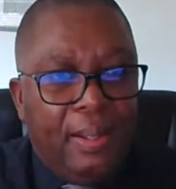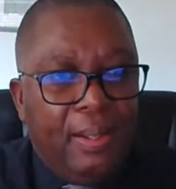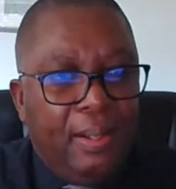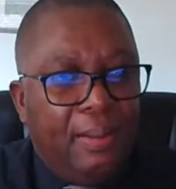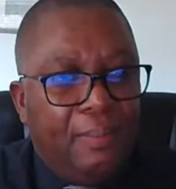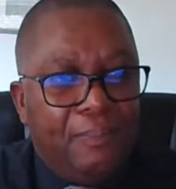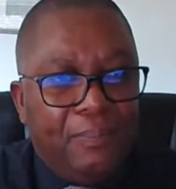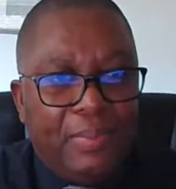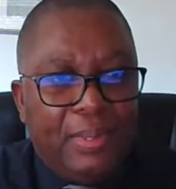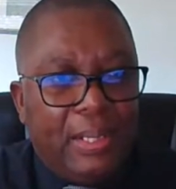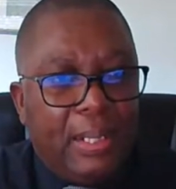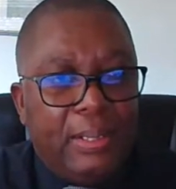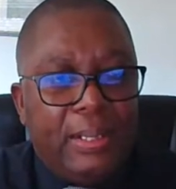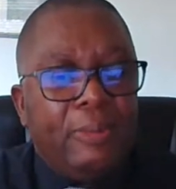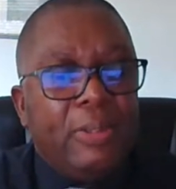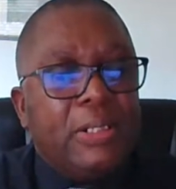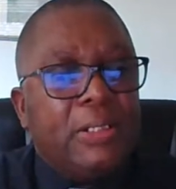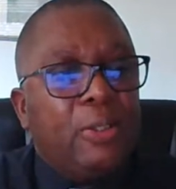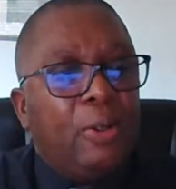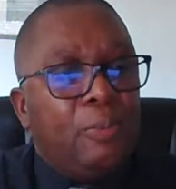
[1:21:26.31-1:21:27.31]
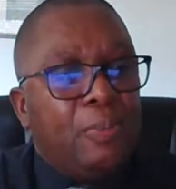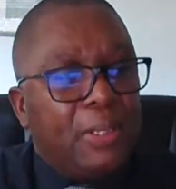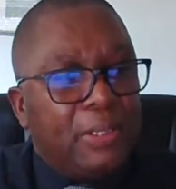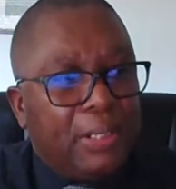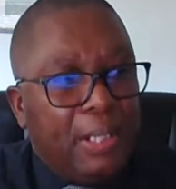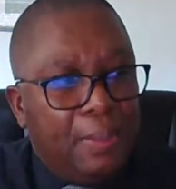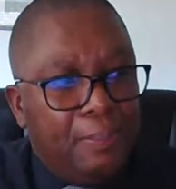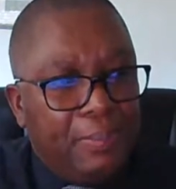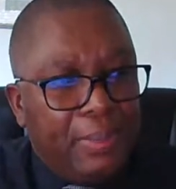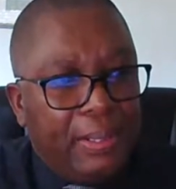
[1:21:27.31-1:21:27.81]
Um, there is so
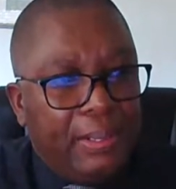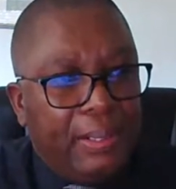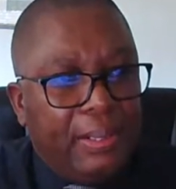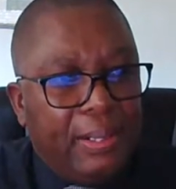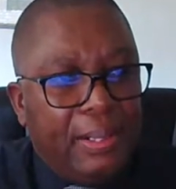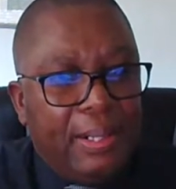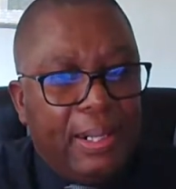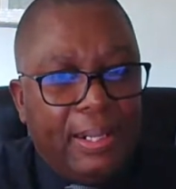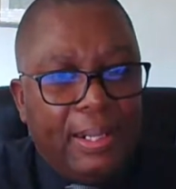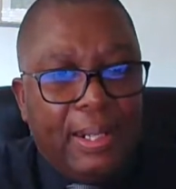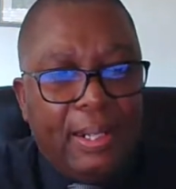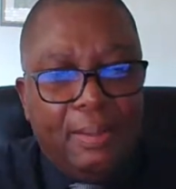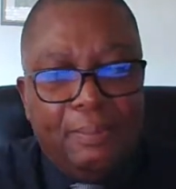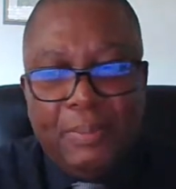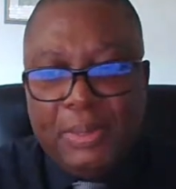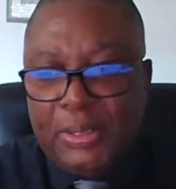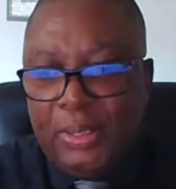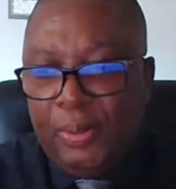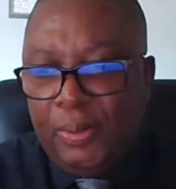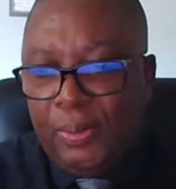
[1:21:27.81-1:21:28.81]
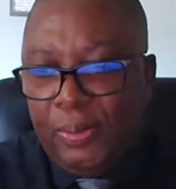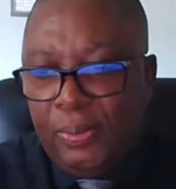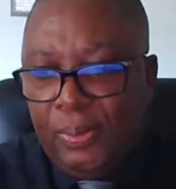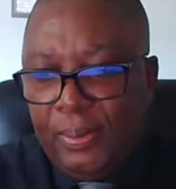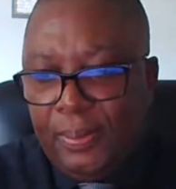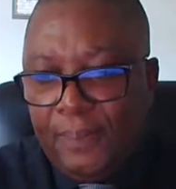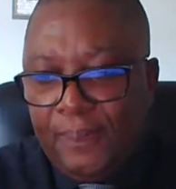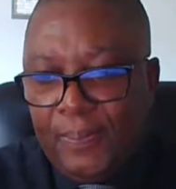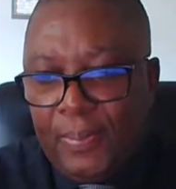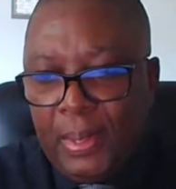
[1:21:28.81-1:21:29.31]
much happening, uh, and I am
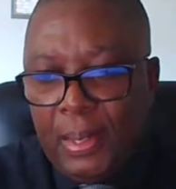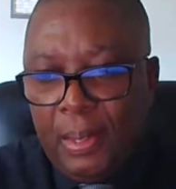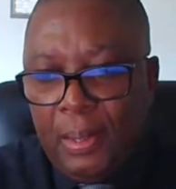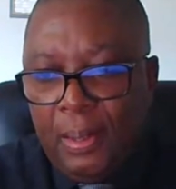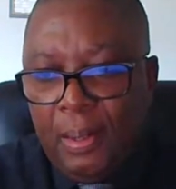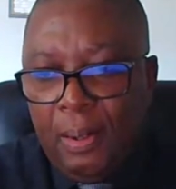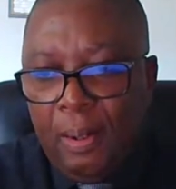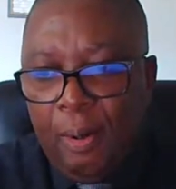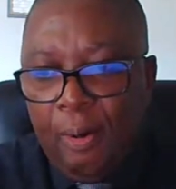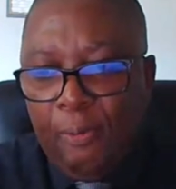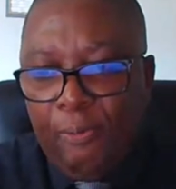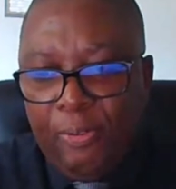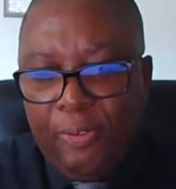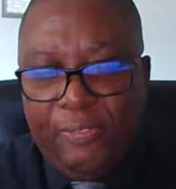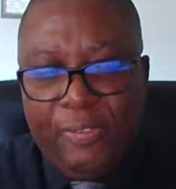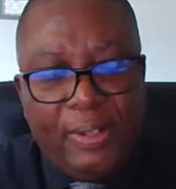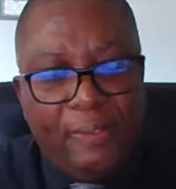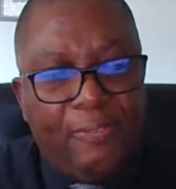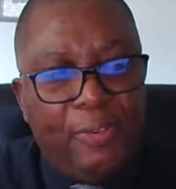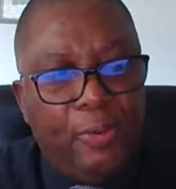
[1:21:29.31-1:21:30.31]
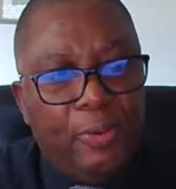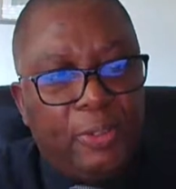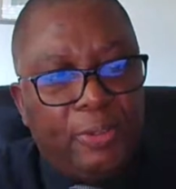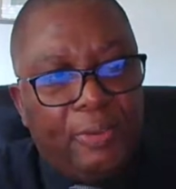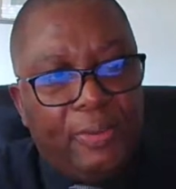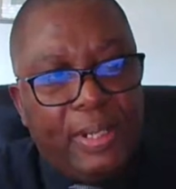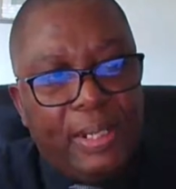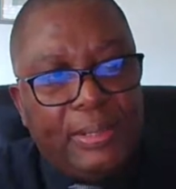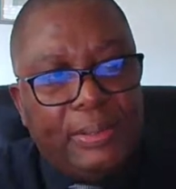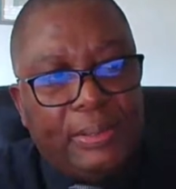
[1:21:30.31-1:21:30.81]
so hopeful for the
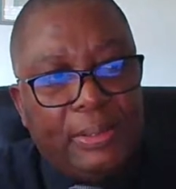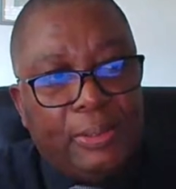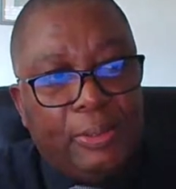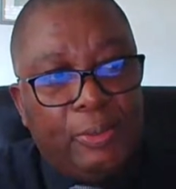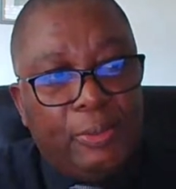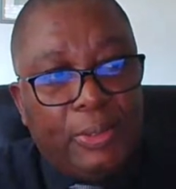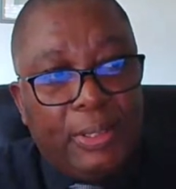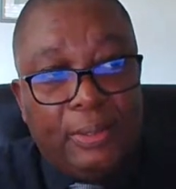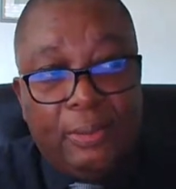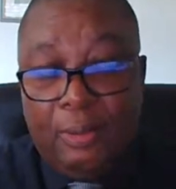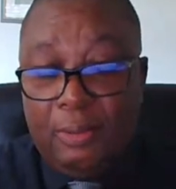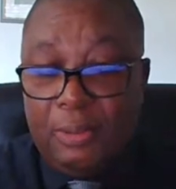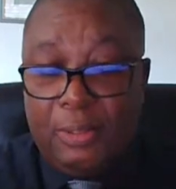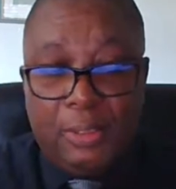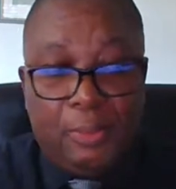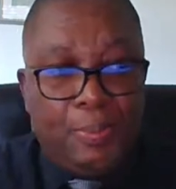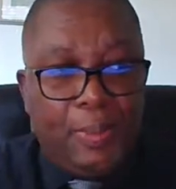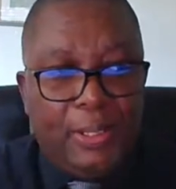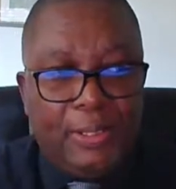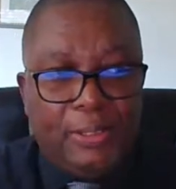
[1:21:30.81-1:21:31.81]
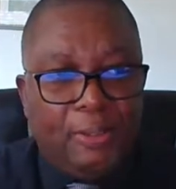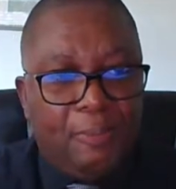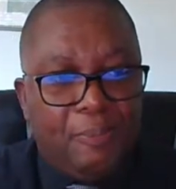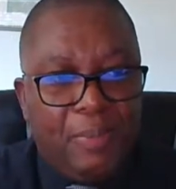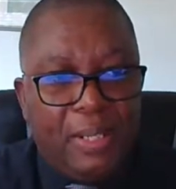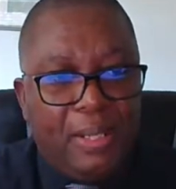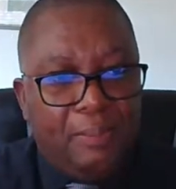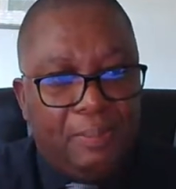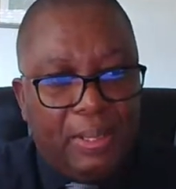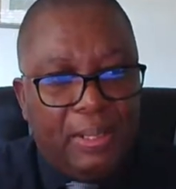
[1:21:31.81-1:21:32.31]
future of the institution, not just because of
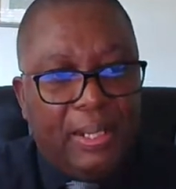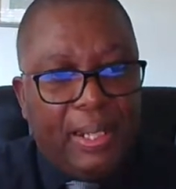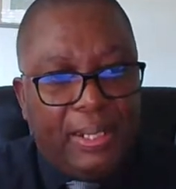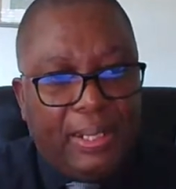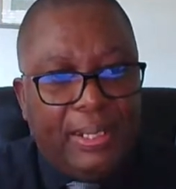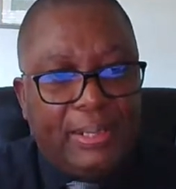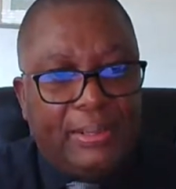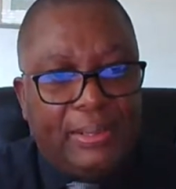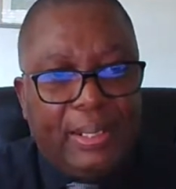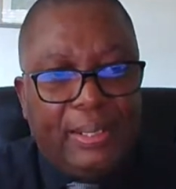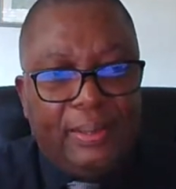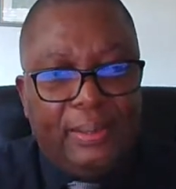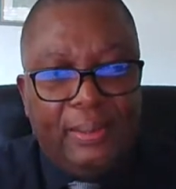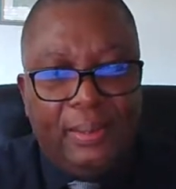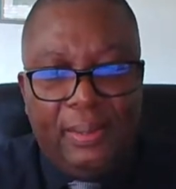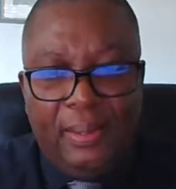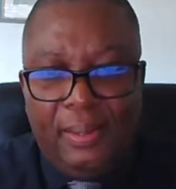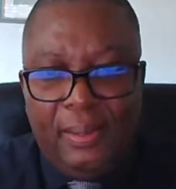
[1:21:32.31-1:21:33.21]
me, but like I said,